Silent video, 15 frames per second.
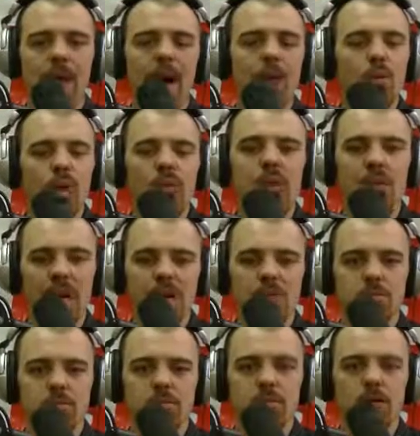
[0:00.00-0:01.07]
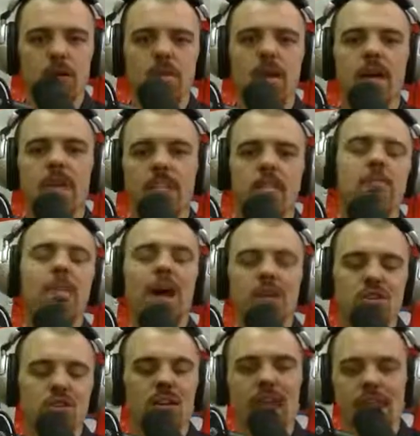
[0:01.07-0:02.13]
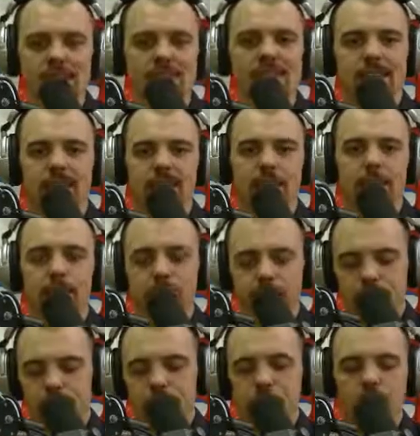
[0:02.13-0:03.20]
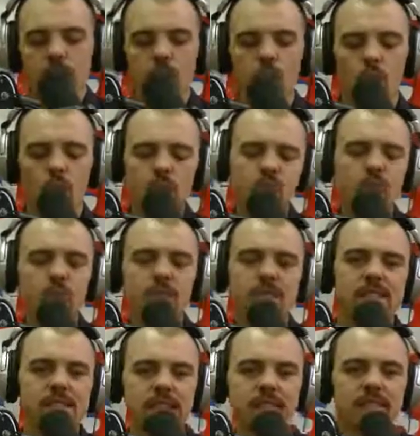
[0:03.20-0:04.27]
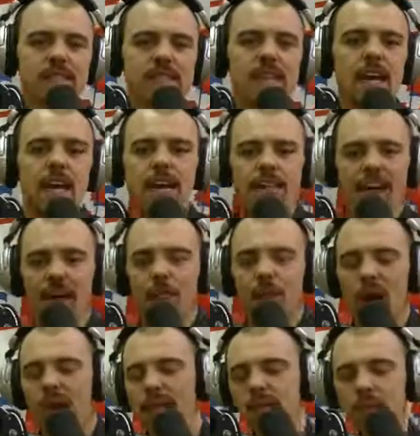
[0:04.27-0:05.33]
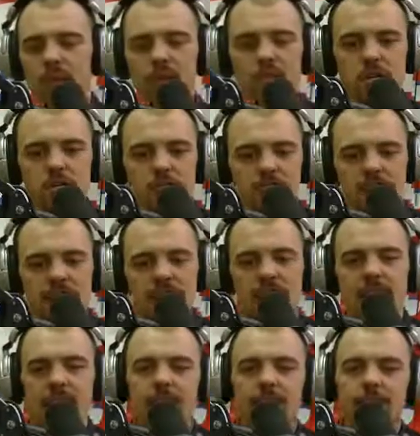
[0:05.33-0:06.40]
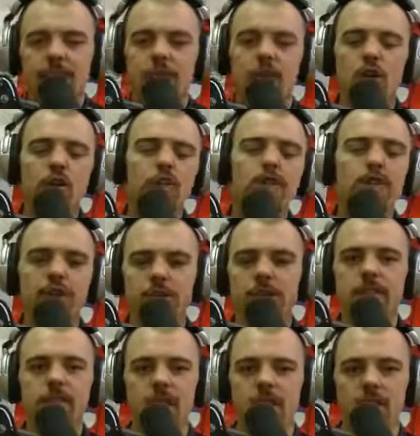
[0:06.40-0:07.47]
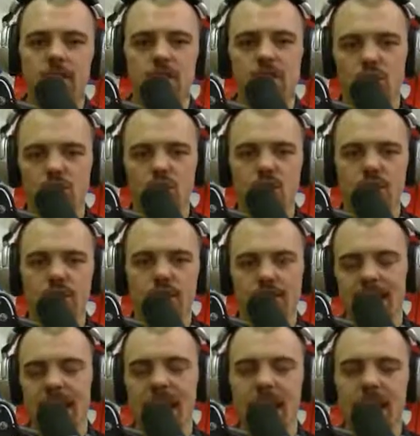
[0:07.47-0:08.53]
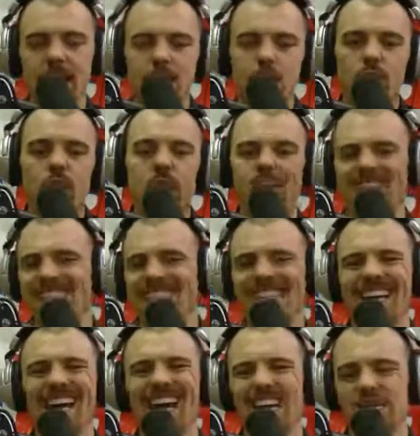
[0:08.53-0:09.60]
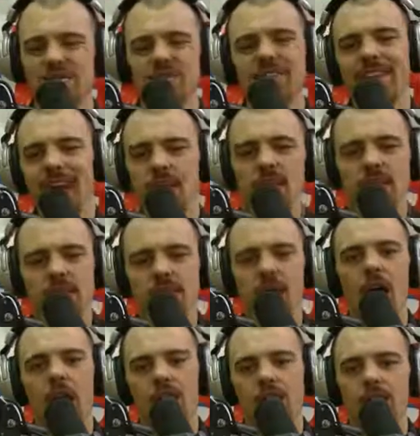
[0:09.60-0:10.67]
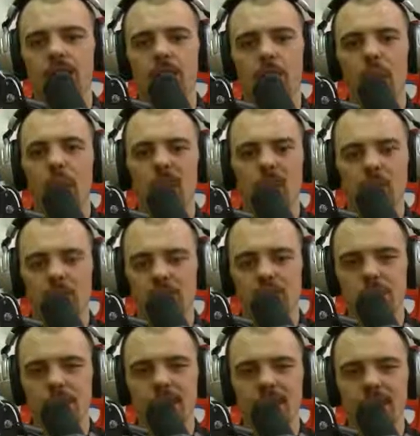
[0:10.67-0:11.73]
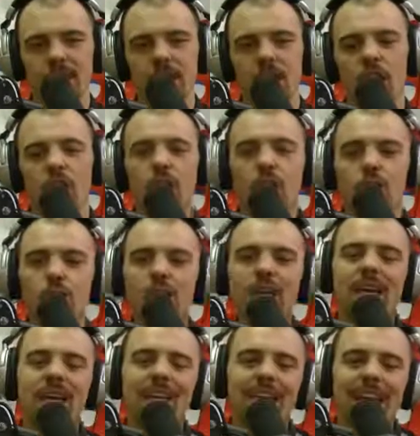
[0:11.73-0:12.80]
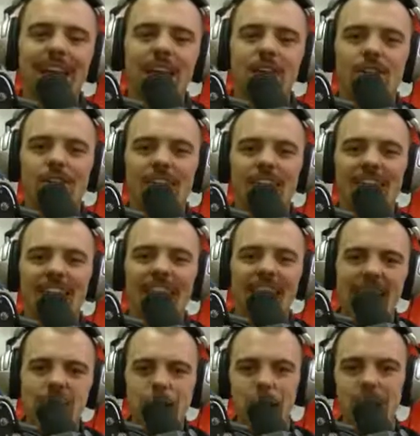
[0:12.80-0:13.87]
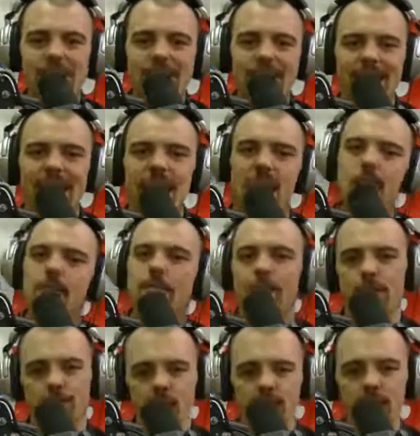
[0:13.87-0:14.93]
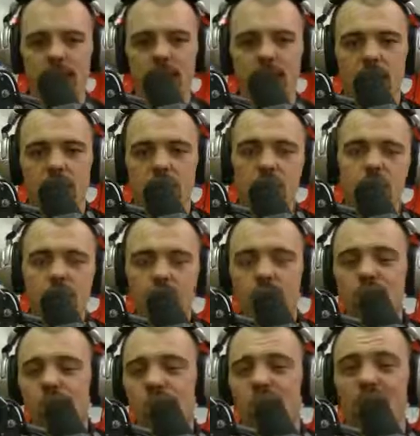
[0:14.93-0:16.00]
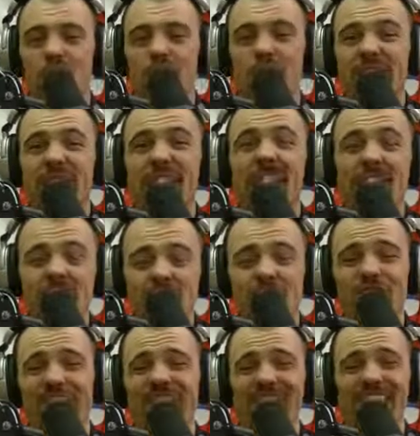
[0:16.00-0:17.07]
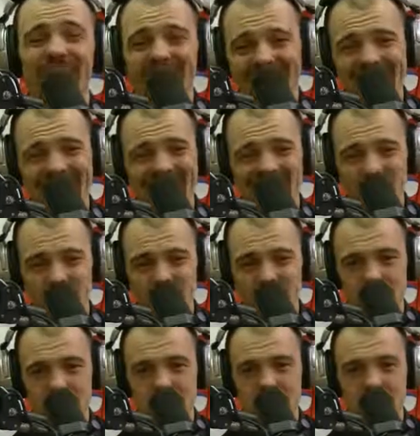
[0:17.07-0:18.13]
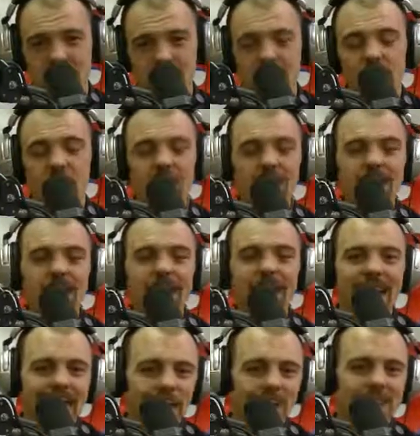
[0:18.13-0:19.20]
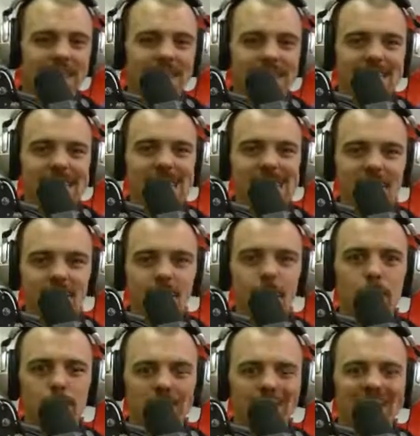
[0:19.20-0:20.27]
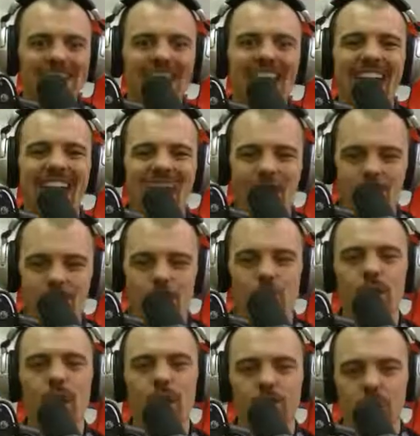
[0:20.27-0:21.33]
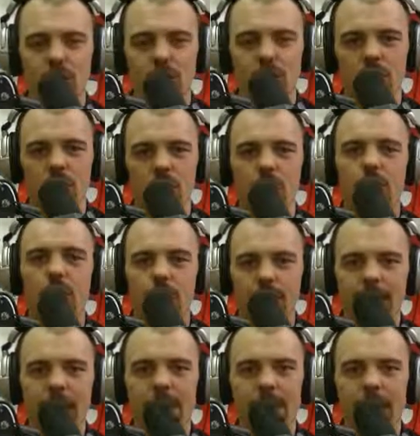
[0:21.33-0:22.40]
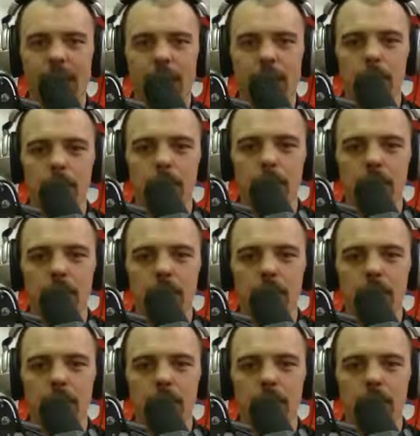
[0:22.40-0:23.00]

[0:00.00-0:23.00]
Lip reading: my wealth management firm, specializes in? What you would see is that private pension plan, if you're 55 years old today and you invested $100,000 in the private pension plan, you would get a guaranteed 8% up front. So you would start off with $108,000 and you'd get a guaranteed 7% every year for income.